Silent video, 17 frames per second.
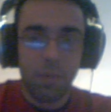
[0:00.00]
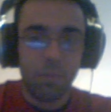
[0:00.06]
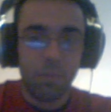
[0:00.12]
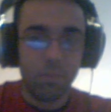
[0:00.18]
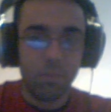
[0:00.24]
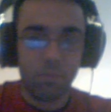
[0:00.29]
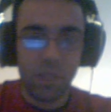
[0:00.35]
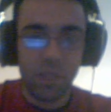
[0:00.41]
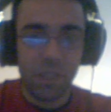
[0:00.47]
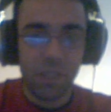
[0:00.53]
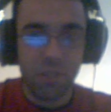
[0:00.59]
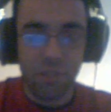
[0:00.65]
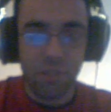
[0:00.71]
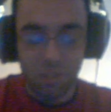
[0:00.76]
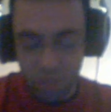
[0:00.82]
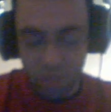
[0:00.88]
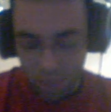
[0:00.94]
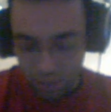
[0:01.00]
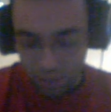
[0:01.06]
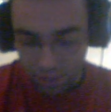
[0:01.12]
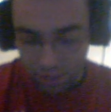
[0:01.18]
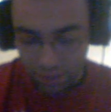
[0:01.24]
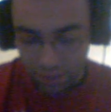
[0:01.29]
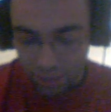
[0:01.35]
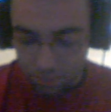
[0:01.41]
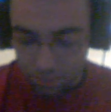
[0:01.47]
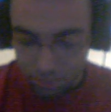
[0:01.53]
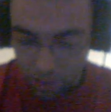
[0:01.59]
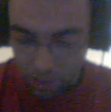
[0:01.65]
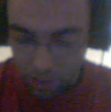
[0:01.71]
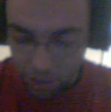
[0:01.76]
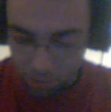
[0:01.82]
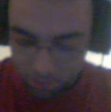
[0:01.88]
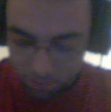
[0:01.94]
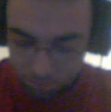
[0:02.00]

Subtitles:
Religion is kind of like that. But anyway.